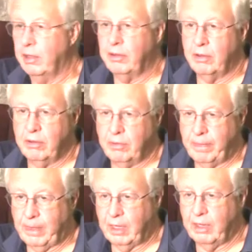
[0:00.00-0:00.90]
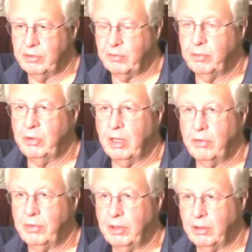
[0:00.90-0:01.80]
Uh, there, and I just put
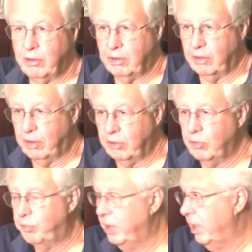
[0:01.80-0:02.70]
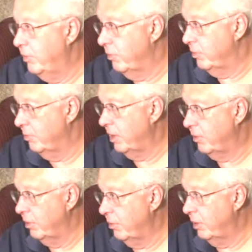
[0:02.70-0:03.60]
out there a, a, new page, which makes
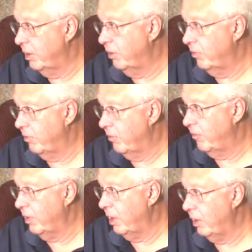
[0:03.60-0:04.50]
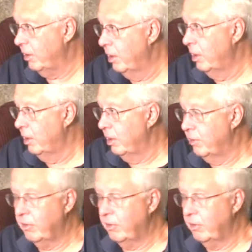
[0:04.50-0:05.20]
it a little bit easier to find. Mm-hmm.